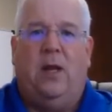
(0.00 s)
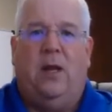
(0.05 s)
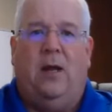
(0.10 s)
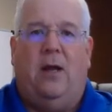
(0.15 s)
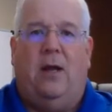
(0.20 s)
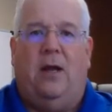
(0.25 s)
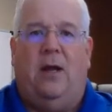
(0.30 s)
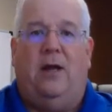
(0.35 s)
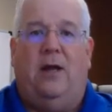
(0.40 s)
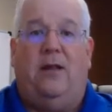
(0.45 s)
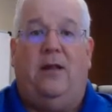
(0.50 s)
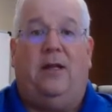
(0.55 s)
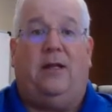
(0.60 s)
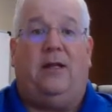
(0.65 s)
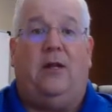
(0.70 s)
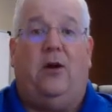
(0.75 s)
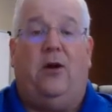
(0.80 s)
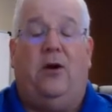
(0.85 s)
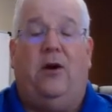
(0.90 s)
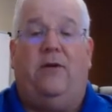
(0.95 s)
that
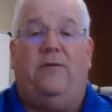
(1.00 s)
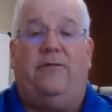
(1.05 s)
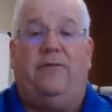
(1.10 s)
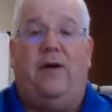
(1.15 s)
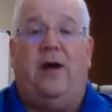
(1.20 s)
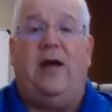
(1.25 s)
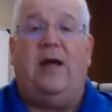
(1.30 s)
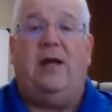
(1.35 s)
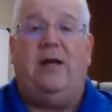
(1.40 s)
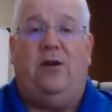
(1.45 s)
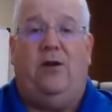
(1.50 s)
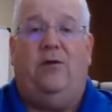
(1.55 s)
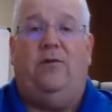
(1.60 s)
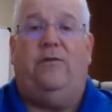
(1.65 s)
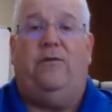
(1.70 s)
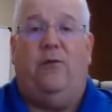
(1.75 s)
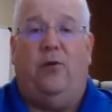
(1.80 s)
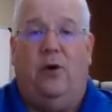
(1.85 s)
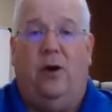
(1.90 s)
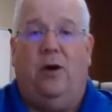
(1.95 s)
they're going to fine you
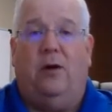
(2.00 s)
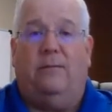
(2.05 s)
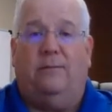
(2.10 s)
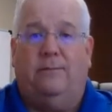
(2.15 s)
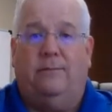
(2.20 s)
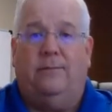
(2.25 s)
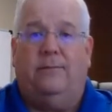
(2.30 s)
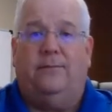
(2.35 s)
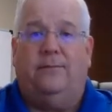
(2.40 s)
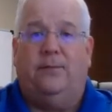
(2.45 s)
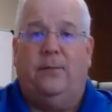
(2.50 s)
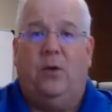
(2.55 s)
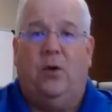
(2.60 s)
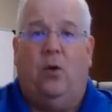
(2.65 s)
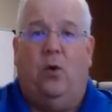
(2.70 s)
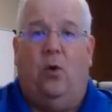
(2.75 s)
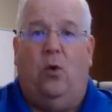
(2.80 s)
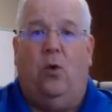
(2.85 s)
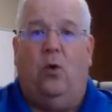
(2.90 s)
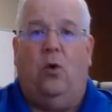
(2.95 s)
for,
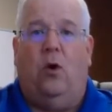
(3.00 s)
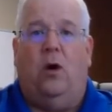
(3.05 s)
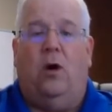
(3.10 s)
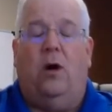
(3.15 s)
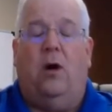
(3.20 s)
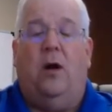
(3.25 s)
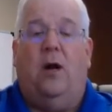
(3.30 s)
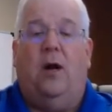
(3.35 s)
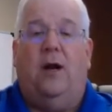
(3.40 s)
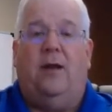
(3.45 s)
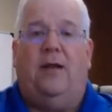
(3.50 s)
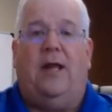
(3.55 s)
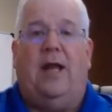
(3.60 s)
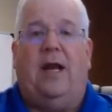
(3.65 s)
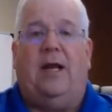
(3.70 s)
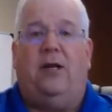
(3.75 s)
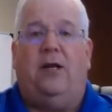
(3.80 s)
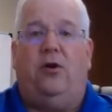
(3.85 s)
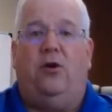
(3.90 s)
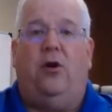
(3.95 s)
or
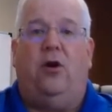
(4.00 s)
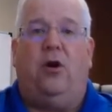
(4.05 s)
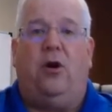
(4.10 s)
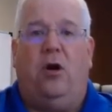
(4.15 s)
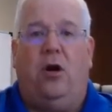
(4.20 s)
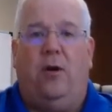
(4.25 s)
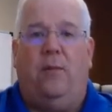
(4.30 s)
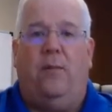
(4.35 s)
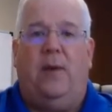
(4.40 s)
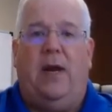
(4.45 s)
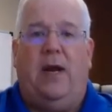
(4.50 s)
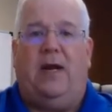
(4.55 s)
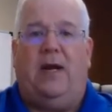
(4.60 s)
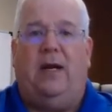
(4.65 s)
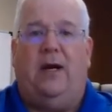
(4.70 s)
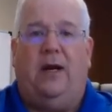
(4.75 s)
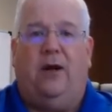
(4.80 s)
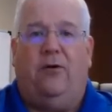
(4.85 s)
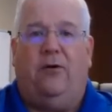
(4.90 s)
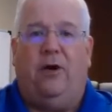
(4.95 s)
that you're going to make
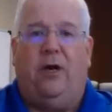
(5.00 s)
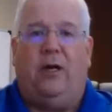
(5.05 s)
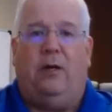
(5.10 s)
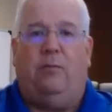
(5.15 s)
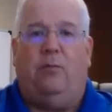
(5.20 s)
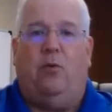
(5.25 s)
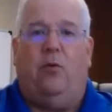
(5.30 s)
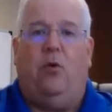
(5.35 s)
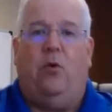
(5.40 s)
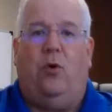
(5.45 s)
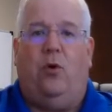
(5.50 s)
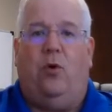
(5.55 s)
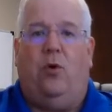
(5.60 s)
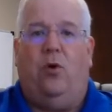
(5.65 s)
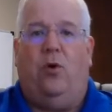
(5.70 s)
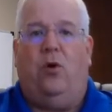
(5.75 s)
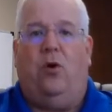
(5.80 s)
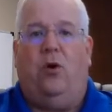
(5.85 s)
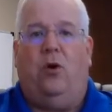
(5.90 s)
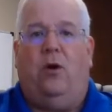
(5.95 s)
an agreed board
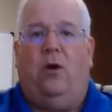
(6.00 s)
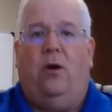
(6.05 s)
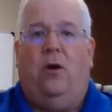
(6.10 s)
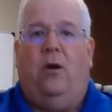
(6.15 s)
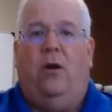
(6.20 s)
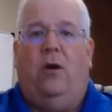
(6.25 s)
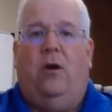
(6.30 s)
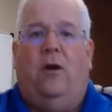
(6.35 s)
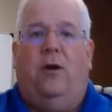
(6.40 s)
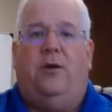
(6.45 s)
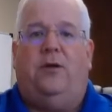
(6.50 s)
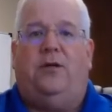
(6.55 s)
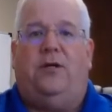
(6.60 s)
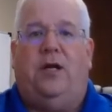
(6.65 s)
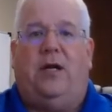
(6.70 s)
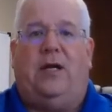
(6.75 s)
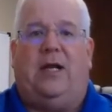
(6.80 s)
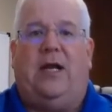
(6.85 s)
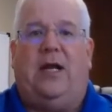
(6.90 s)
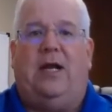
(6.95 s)
order
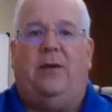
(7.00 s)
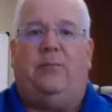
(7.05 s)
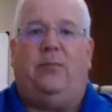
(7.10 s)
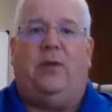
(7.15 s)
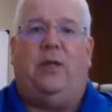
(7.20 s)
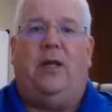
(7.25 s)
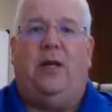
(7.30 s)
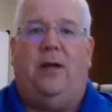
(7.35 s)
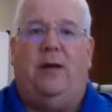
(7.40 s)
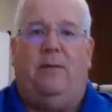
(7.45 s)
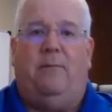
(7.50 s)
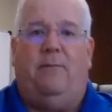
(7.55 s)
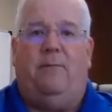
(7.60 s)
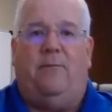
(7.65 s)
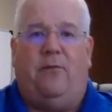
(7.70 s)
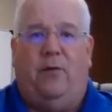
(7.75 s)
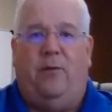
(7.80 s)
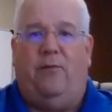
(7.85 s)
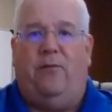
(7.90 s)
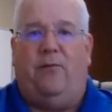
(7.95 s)
to keep them
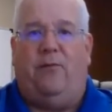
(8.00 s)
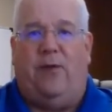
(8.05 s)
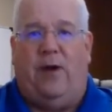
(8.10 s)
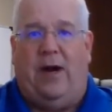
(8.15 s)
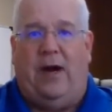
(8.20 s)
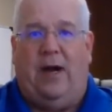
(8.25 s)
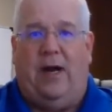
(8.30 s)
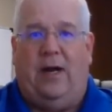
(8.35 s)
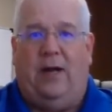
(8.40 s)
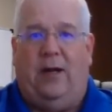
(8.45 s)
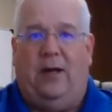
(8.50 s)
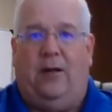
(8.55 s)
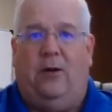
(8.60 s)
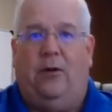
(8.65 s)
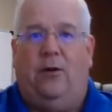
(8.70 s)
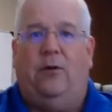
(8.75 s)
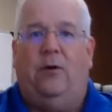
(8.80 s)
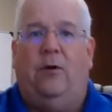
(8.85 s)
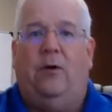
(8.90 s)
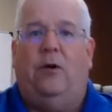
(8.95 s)
from fining
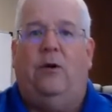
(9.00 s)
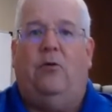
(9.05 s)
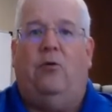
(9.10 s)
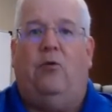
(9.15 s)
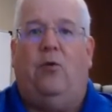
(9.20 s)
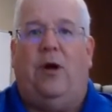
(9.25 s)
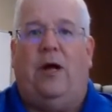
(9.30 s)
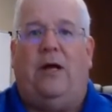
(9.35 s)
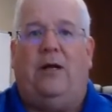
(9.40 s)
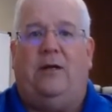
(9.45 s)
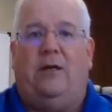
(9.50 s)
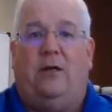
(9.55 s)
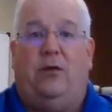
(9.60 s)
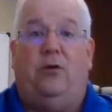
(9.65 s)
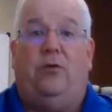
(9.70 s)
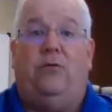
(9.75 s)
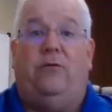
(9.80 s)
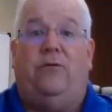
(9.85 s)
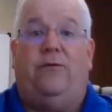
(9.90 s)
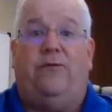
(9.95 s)
you while
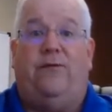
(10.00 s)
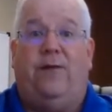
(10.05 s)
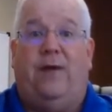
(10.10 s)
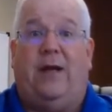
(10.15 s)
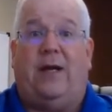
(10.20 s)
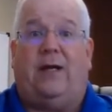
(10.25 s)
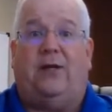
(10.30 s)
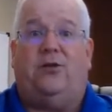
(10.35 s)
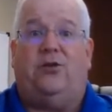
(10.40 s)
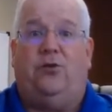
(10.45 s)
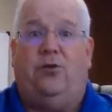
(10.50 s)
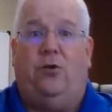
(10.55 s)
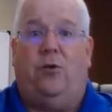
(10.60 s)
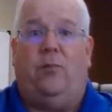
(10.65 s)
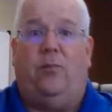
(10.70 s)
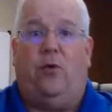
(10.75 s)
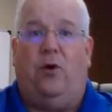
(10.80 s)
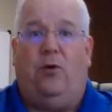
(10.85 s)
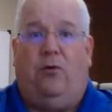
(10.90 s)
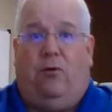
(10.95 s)
you fix your
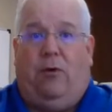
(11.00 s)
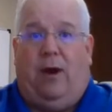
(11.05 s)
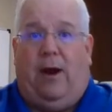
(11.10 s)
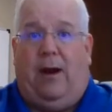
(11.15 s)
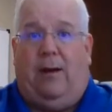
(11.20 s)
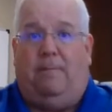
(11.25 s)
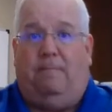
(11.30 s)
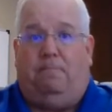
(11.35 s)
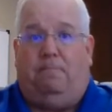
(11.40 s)
program.